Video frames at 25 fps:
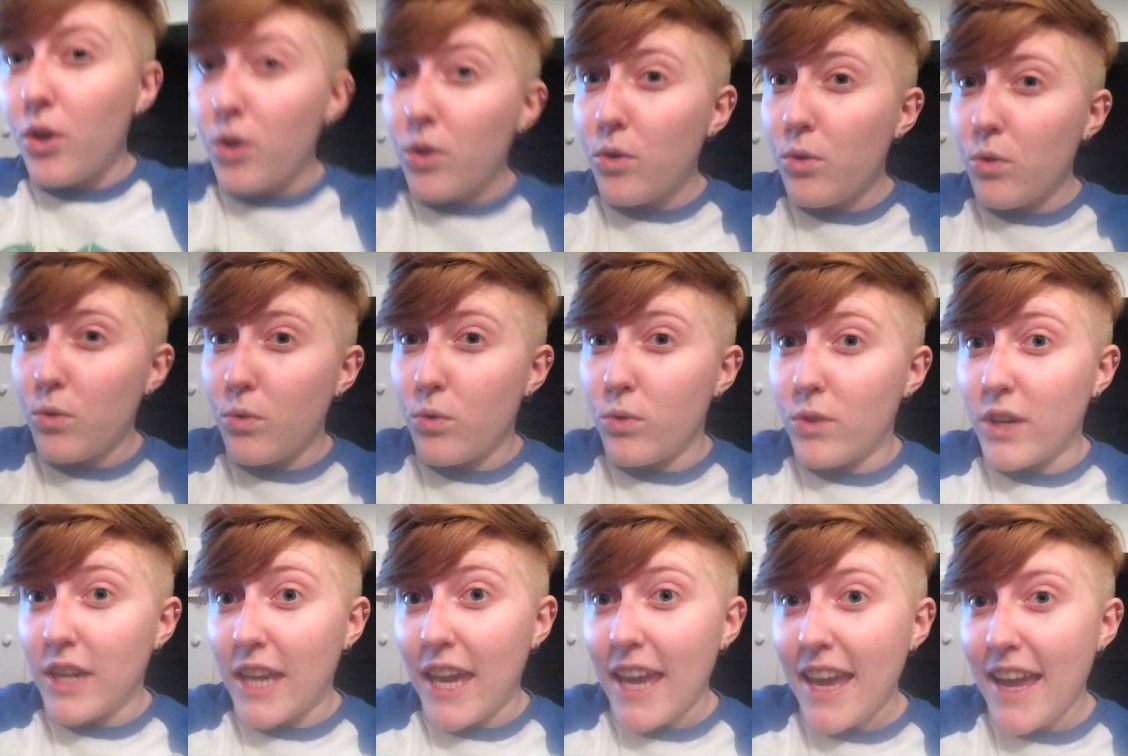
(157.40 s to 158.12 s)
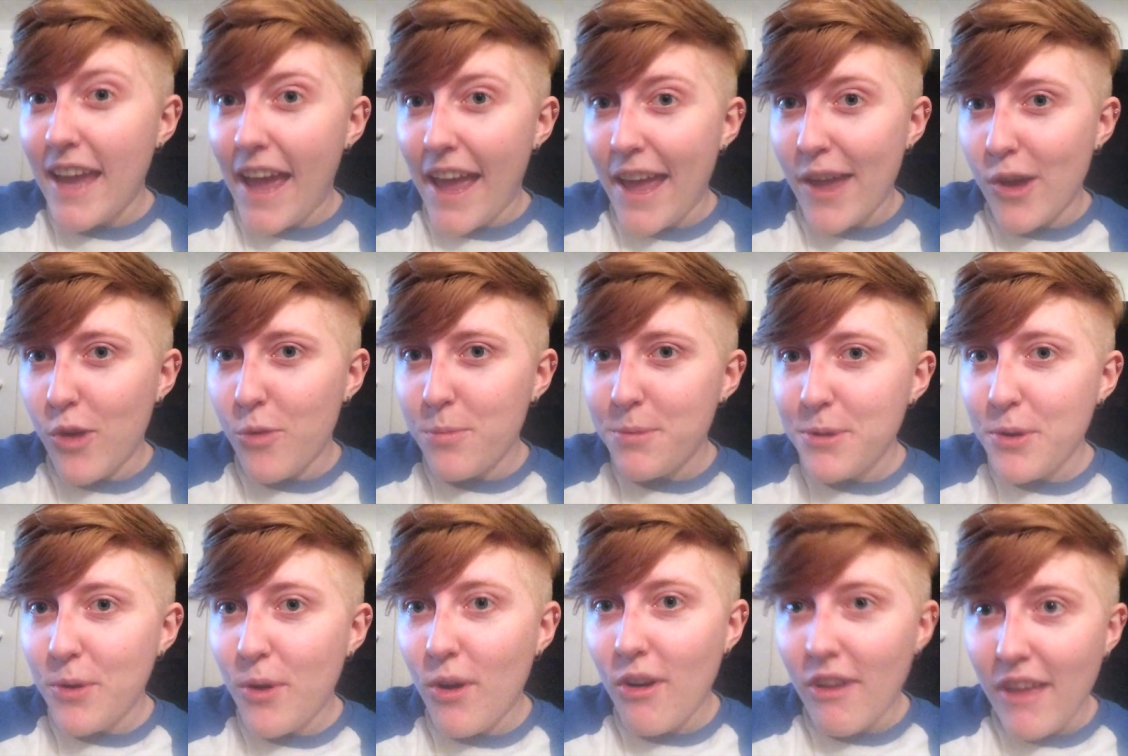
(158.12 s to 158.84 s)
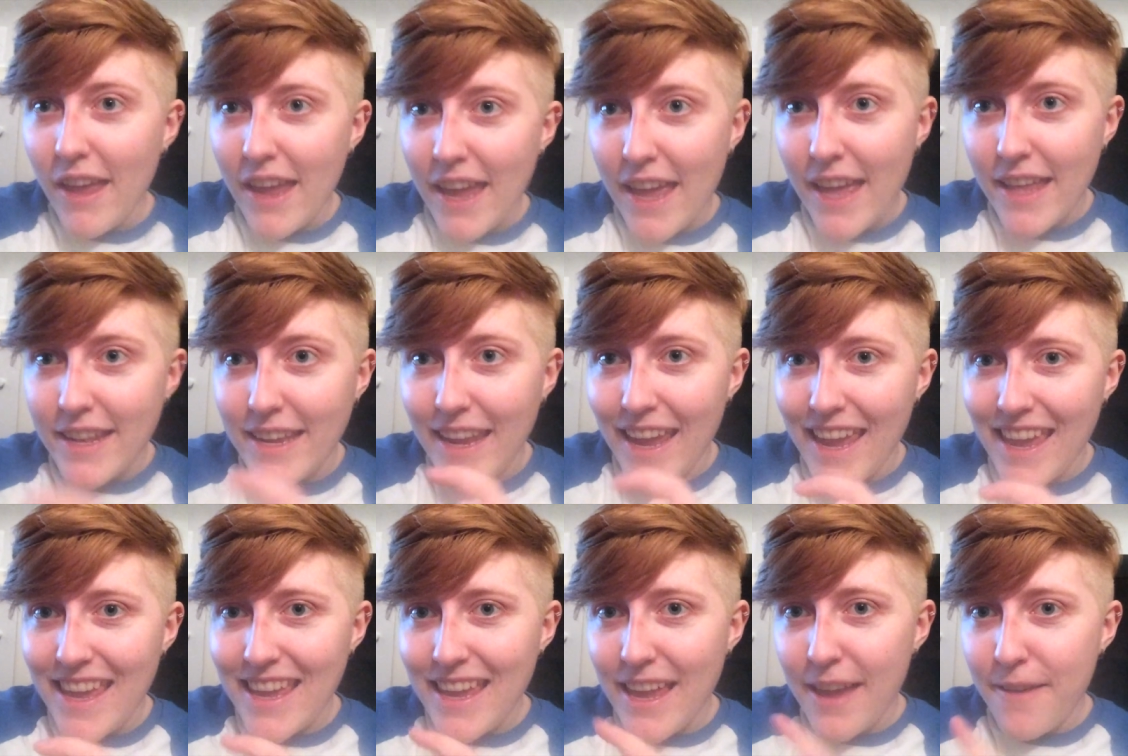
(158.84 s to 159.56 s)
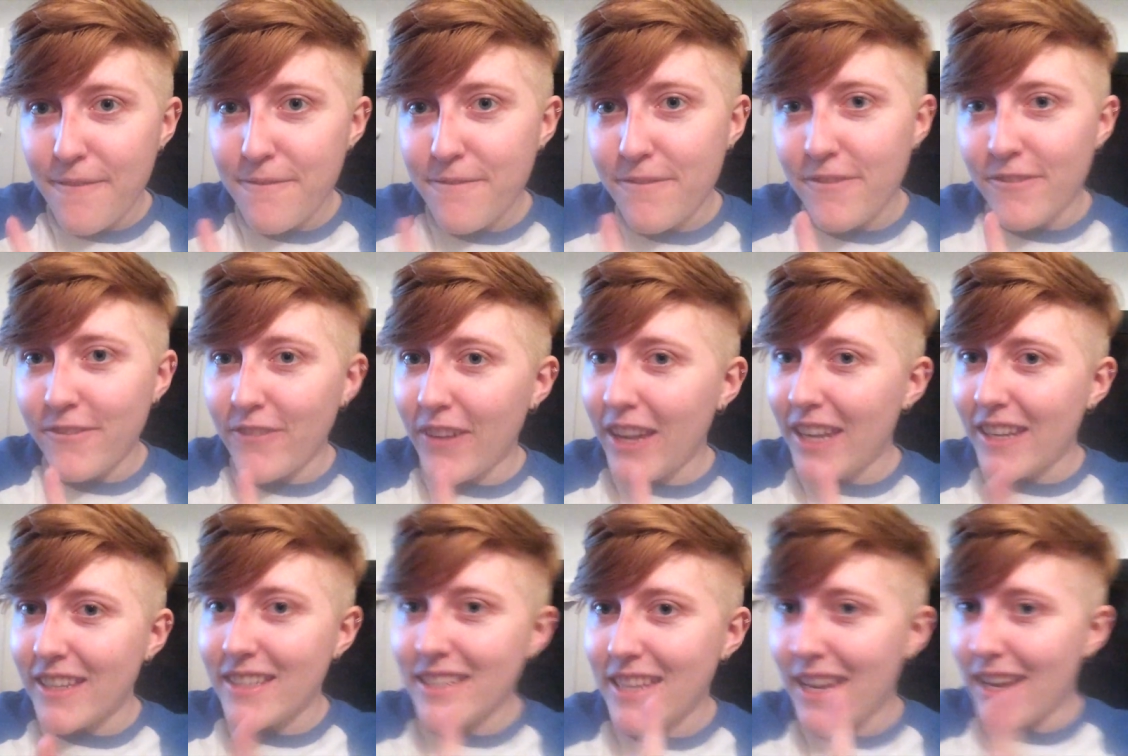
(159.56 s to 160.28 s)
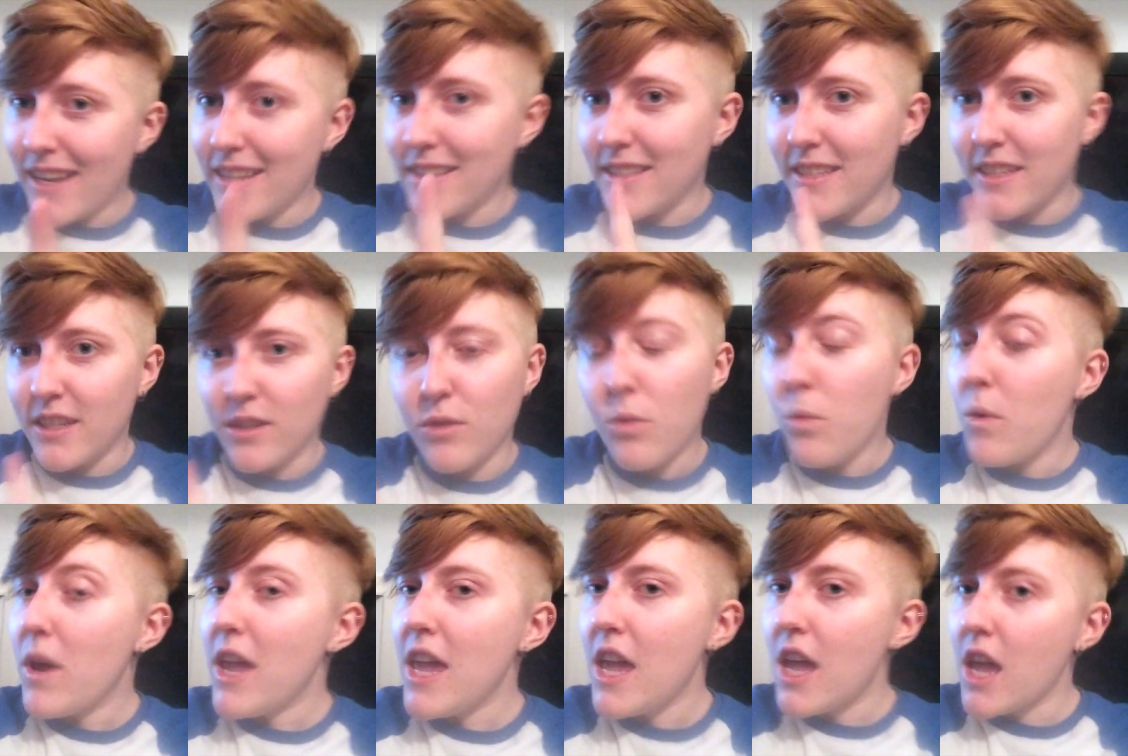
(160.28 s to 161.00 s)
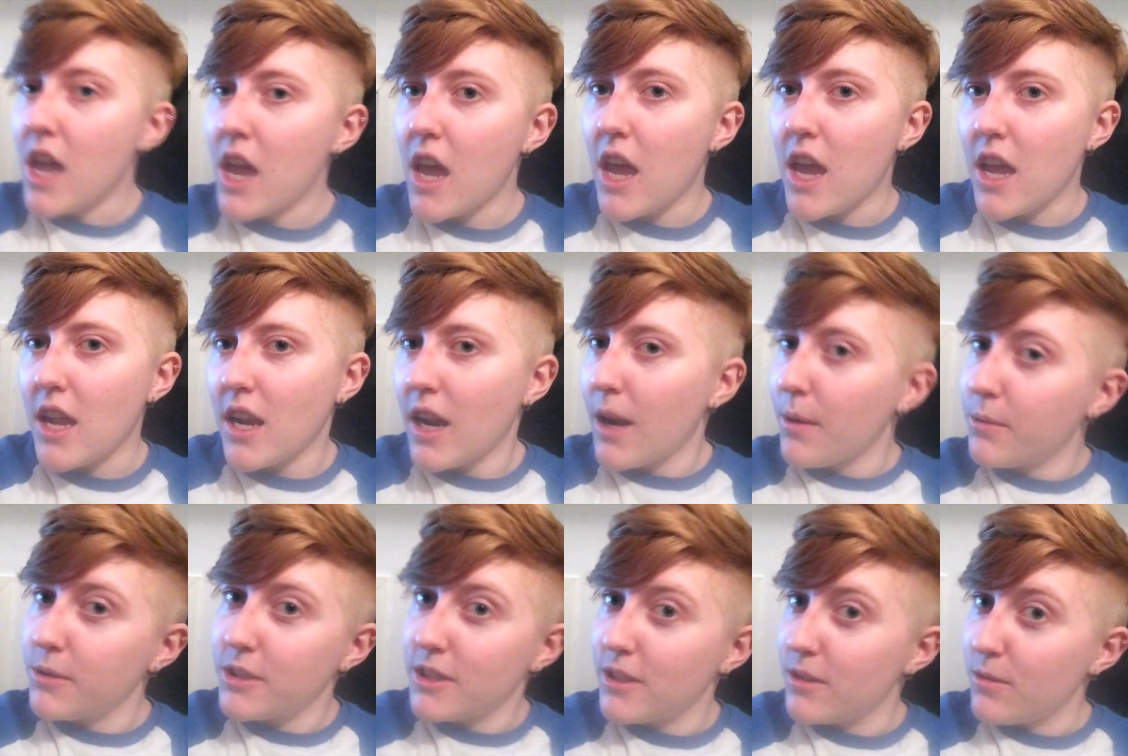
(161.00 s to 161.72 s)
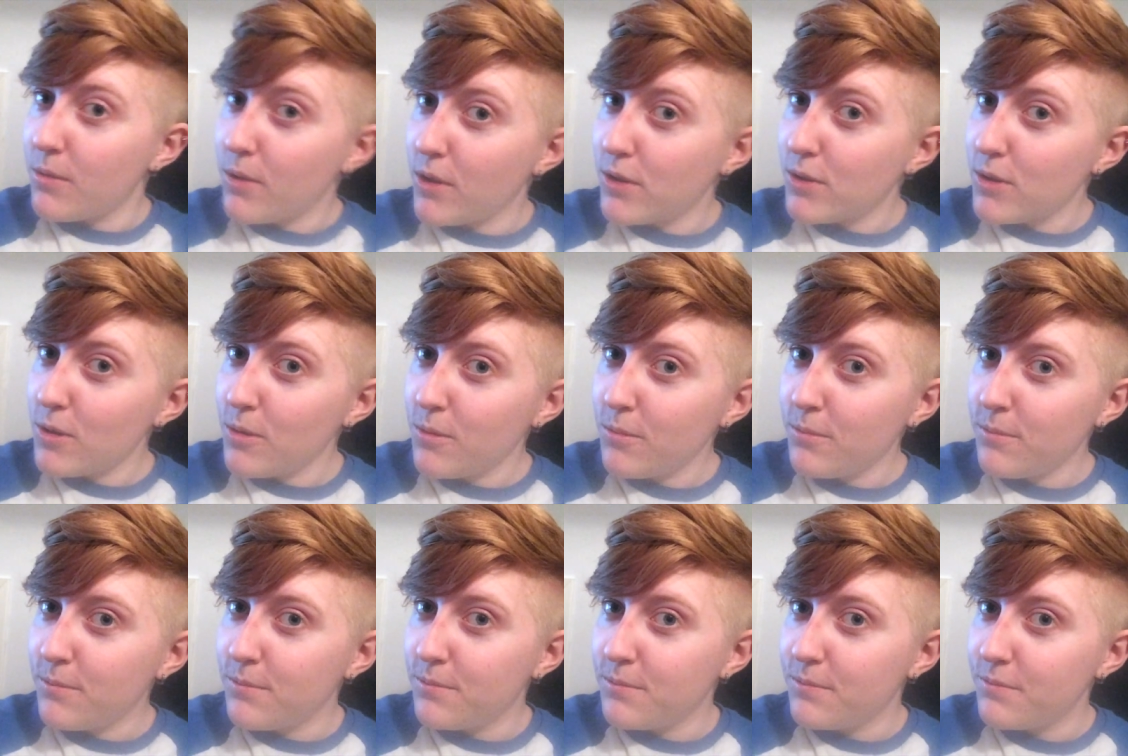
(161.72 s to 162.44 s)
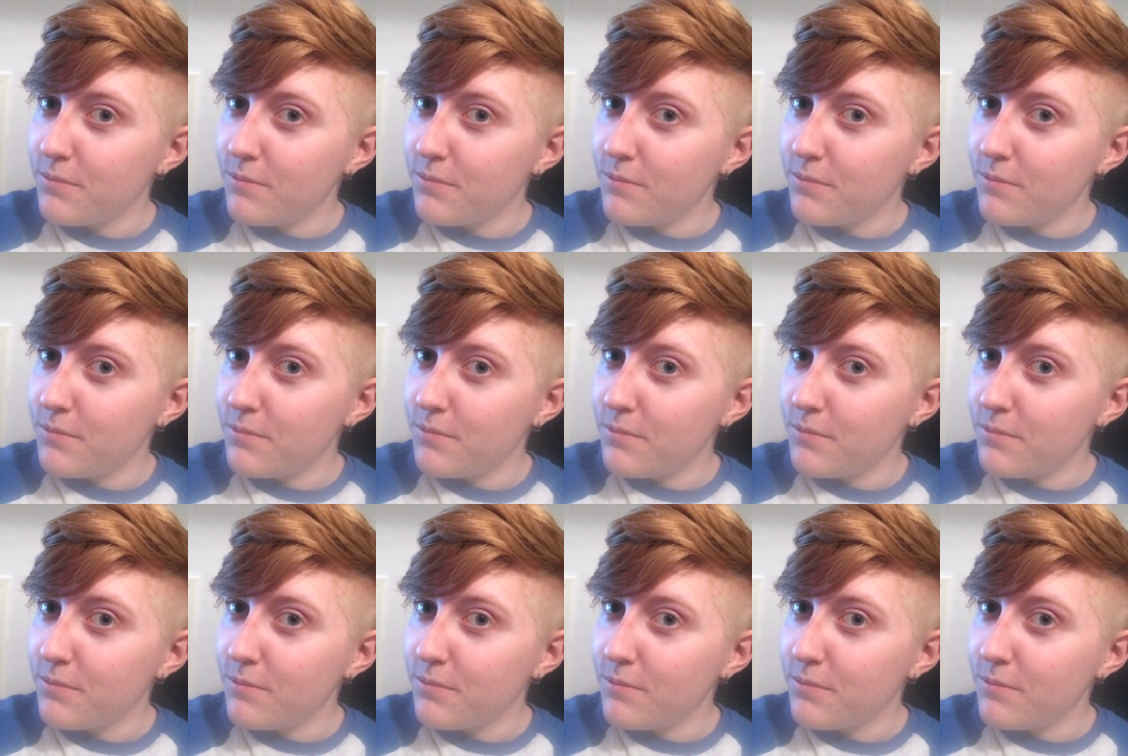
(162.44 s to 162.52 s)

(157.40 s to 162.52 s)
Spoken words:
Okay, I hope you all had a fantastic week, and I will see you all soon.